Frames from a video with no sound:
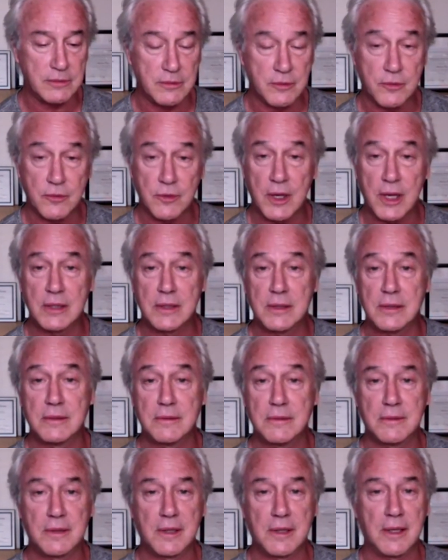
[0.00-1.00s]
created
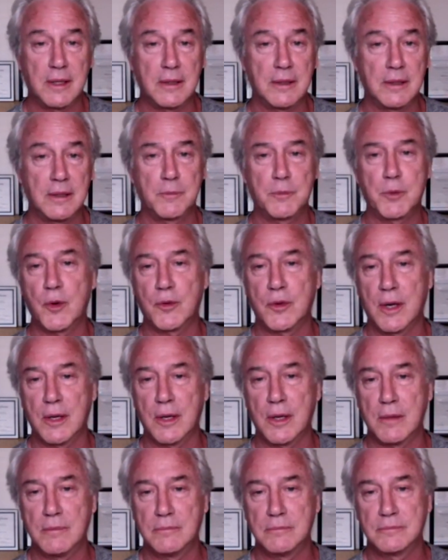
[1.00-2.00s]
a
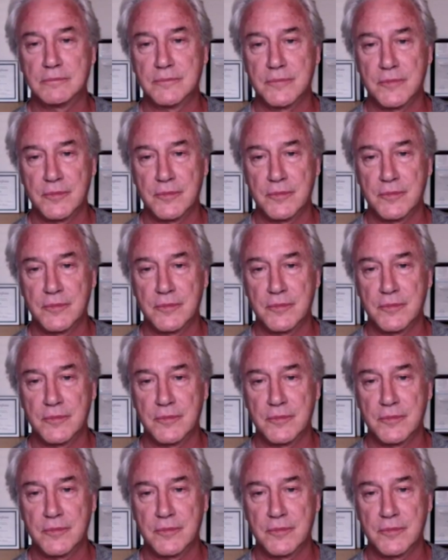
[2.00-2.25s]
program,